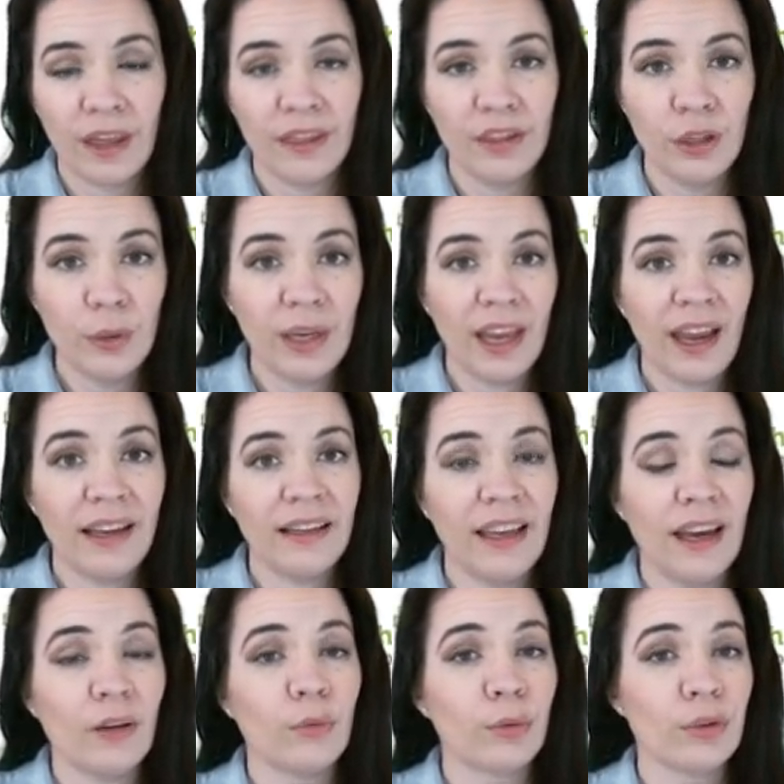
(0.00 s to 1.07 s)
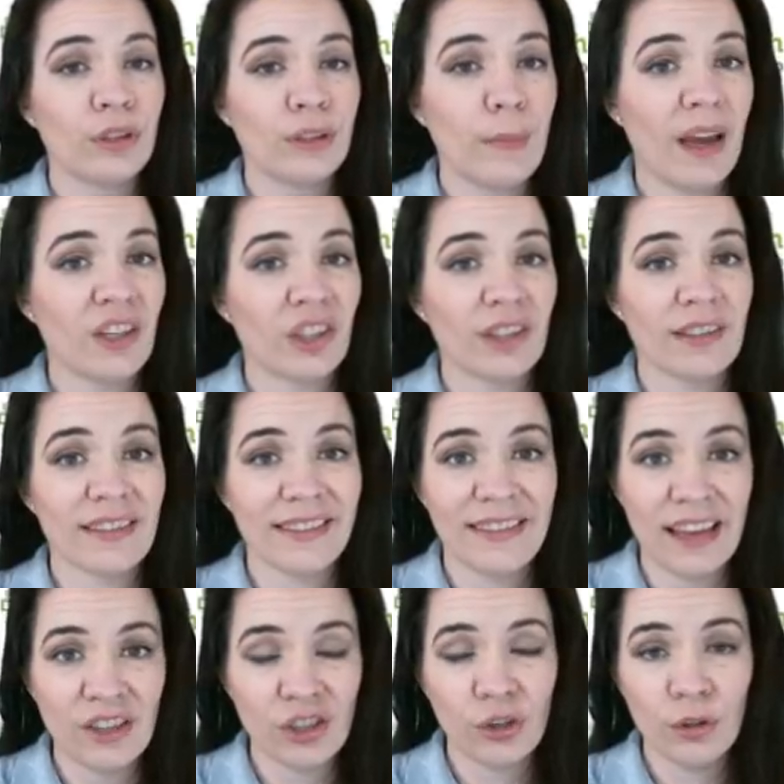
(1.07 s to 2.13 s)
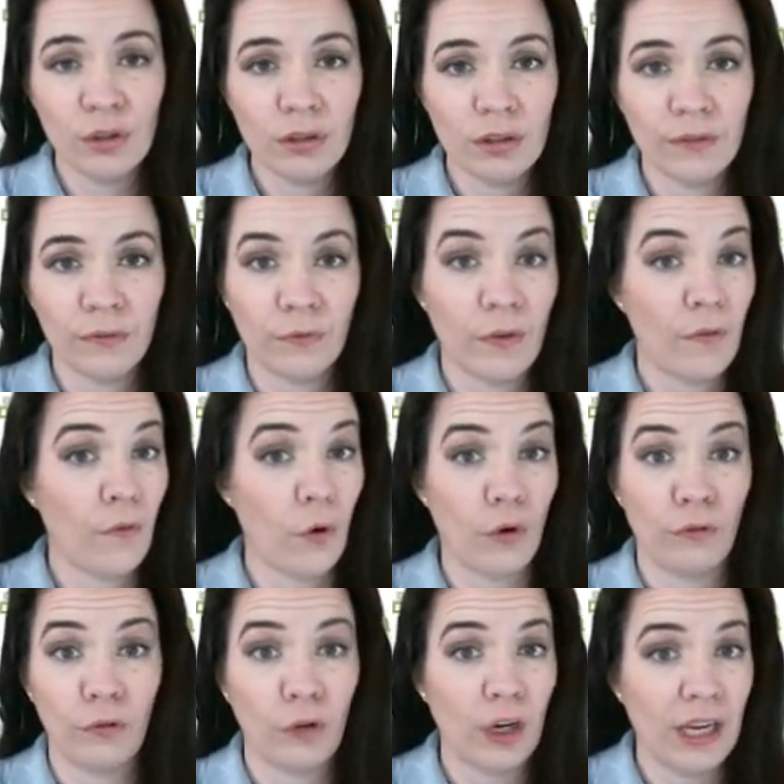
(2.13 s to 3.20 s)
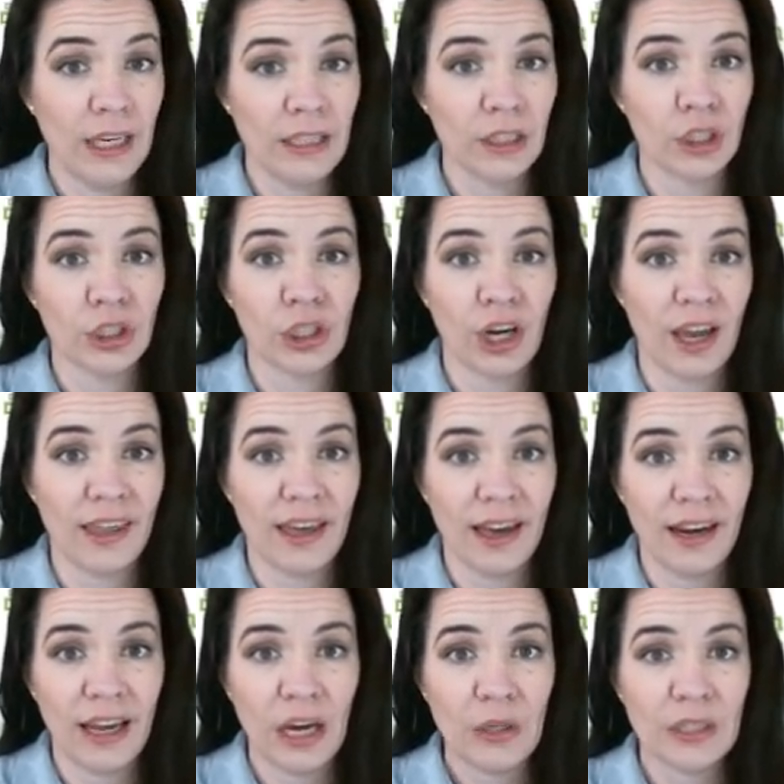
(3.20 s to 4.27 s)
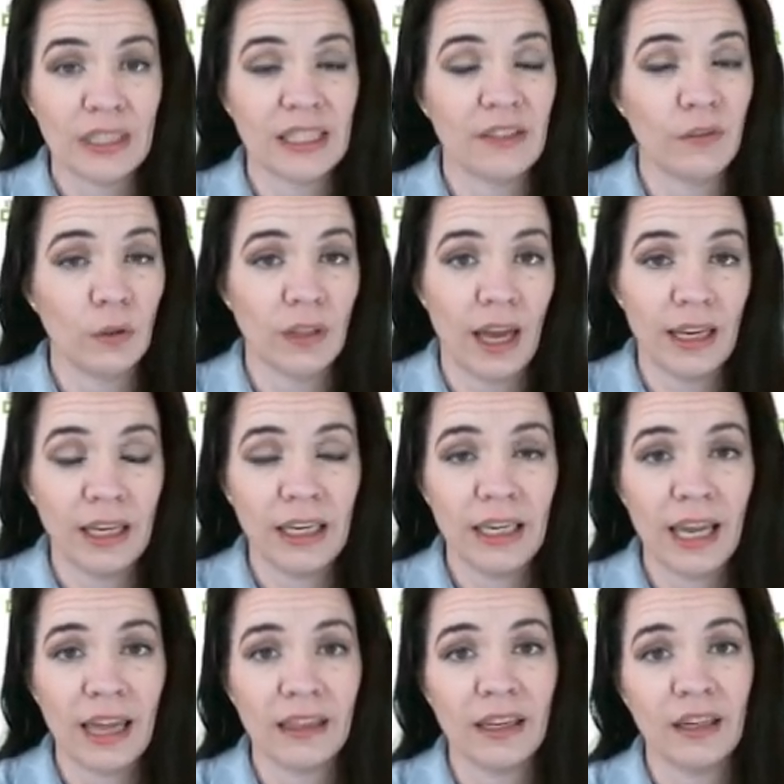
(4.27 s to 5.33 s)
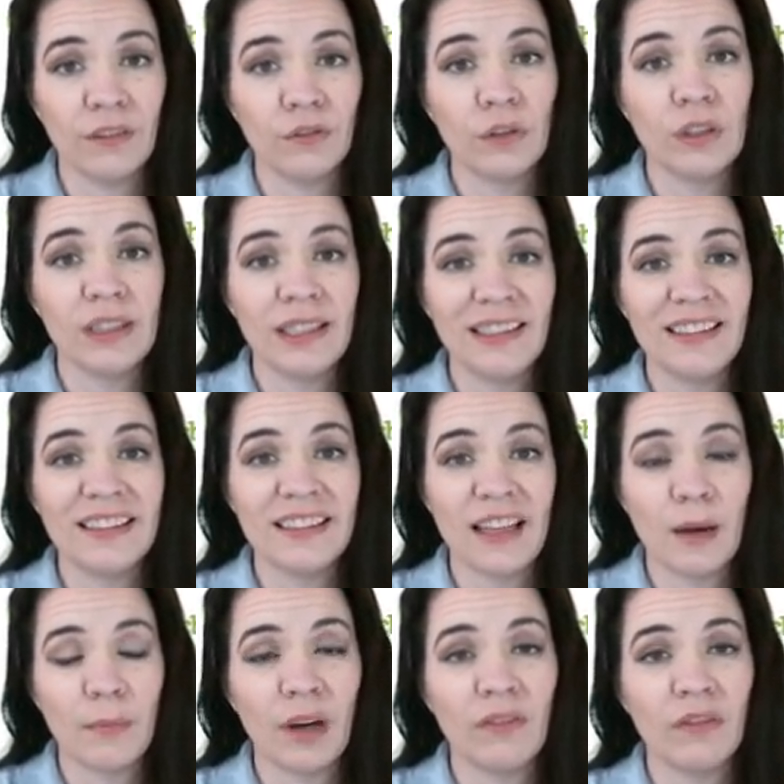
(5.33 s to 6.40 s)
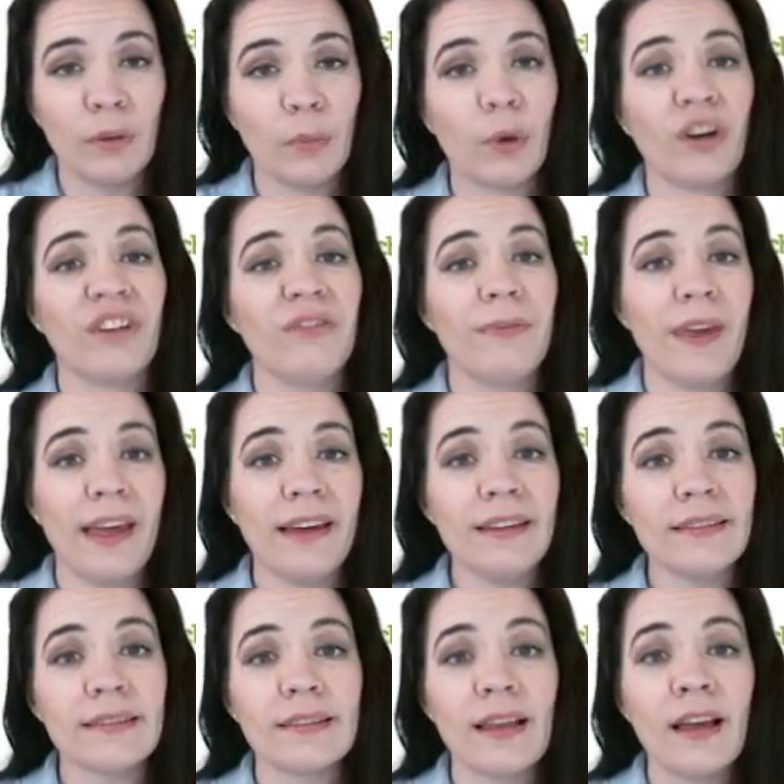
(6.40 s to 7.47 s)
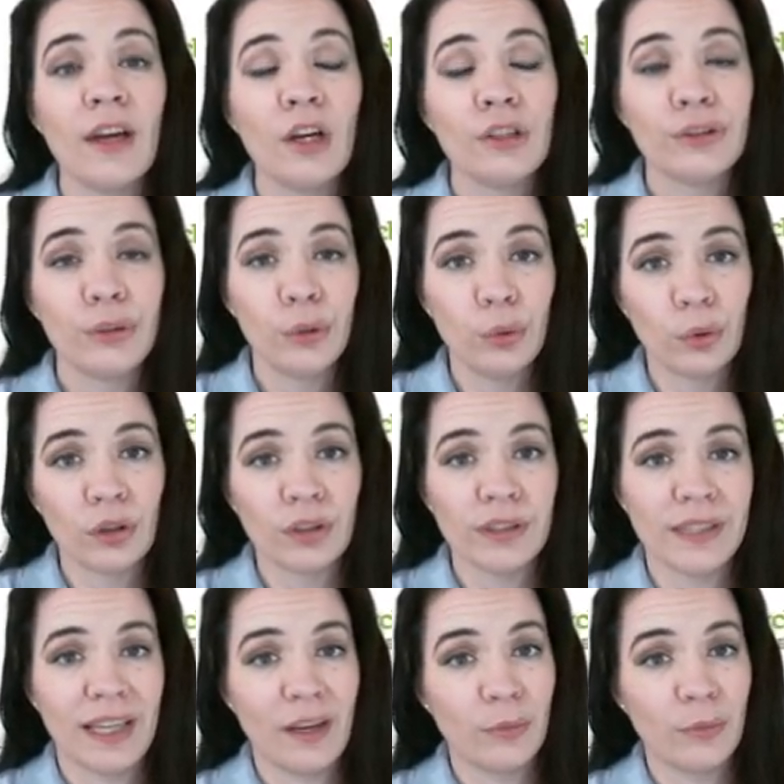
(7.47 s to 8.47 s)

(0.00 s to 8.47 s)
You can get RootsMagic Essentials for free to try that out, see if you like it. And then if you need some of the more advanced tools that